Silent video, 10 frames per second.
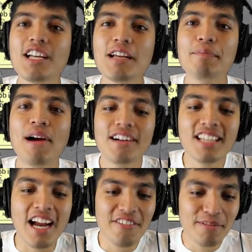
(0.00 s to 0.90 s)
Dude, he burned
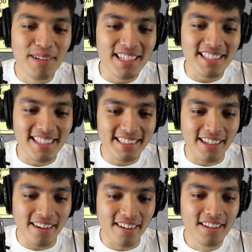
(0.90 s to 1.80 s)
everybody in
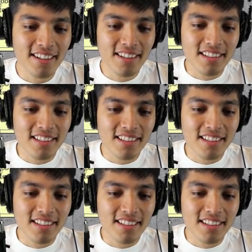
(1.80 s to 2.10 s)
there.